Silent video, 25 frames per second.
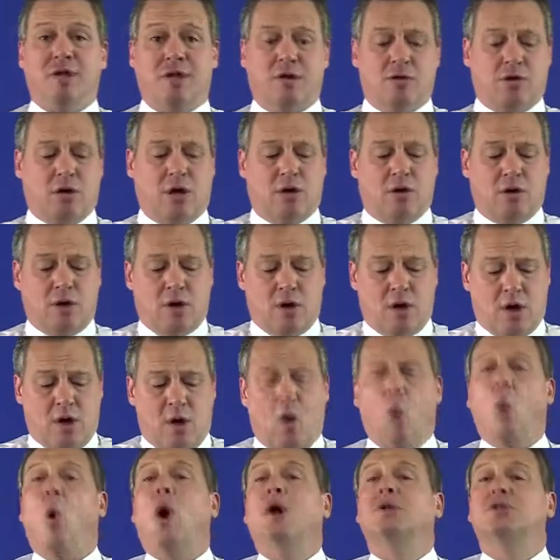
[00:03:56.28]
there, you go,
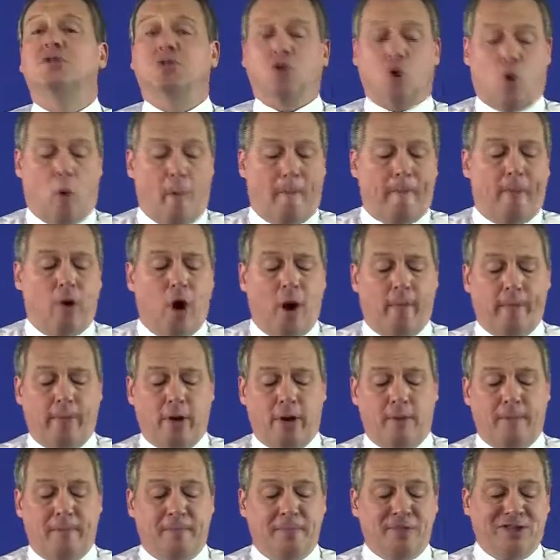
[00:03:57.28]
what's your
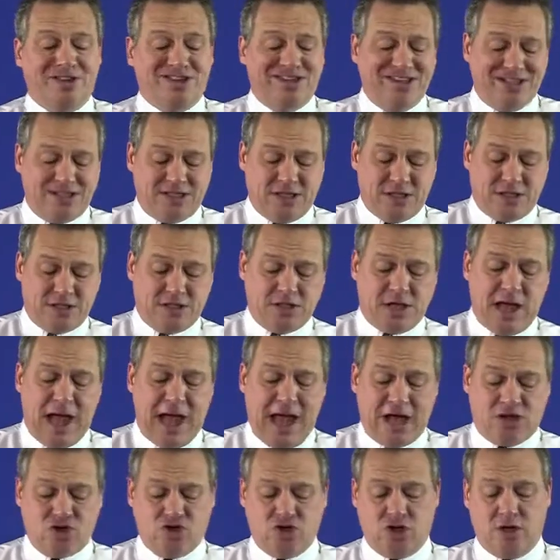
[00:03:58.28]
problem? This is
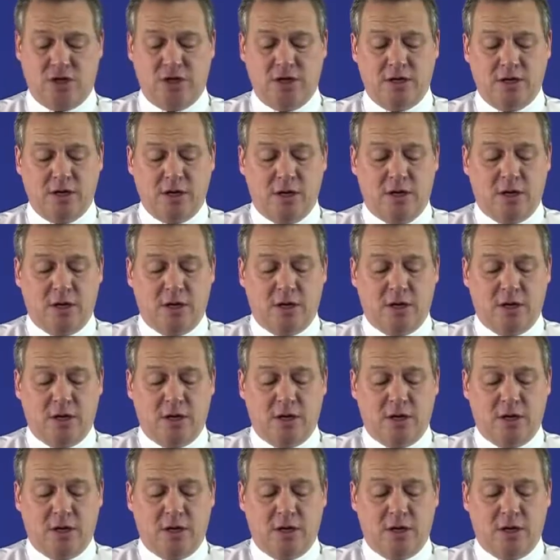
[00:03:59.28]
actually